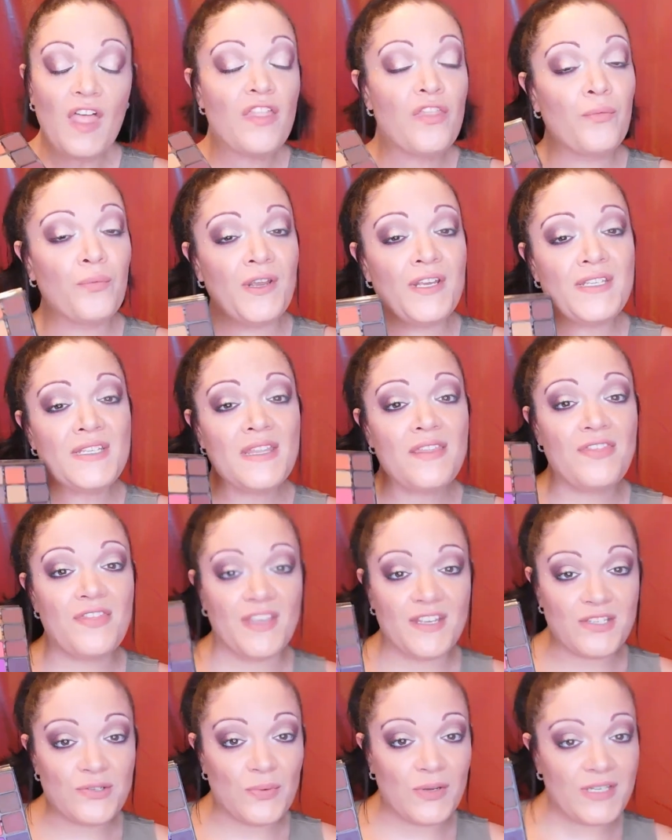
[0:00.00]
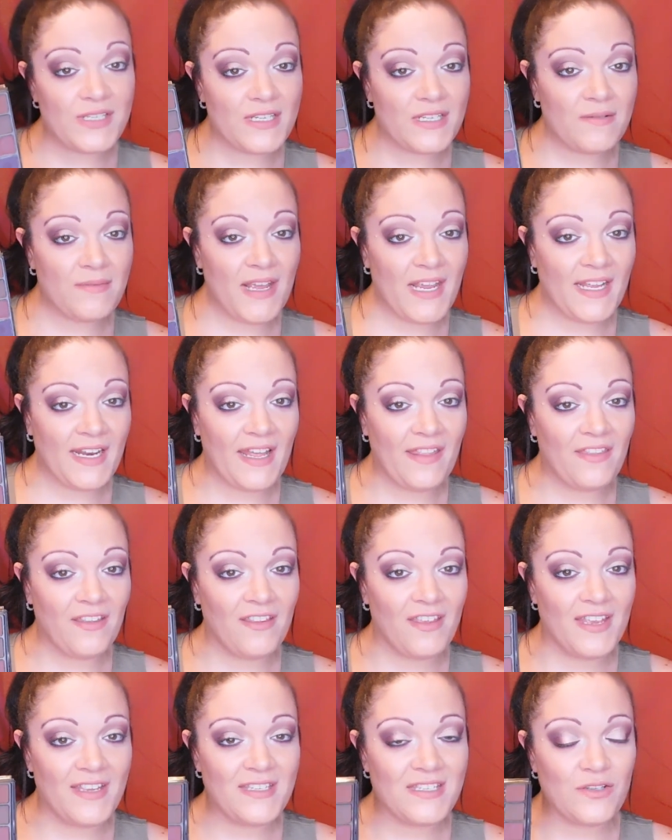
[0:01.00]
The reason this one didn't make it on the
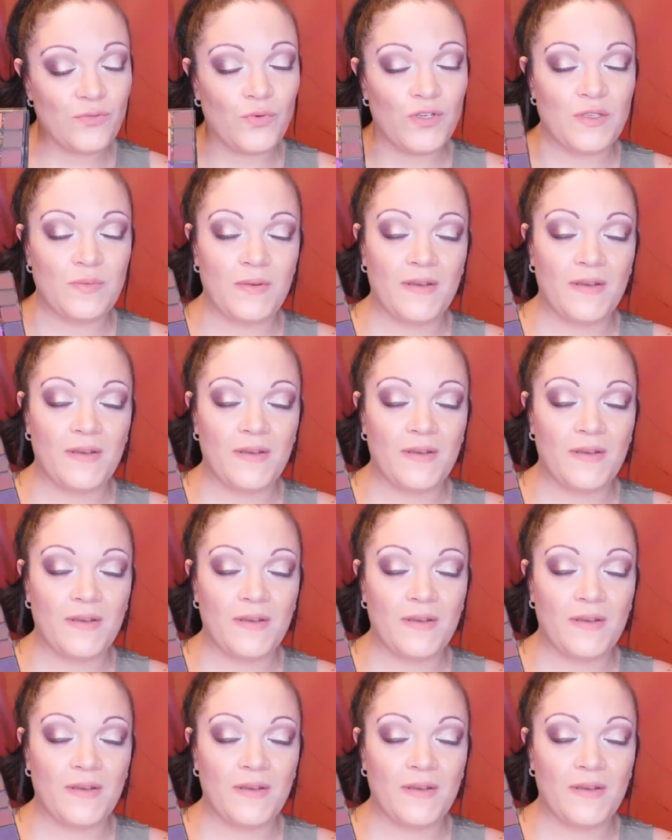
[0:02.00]
list was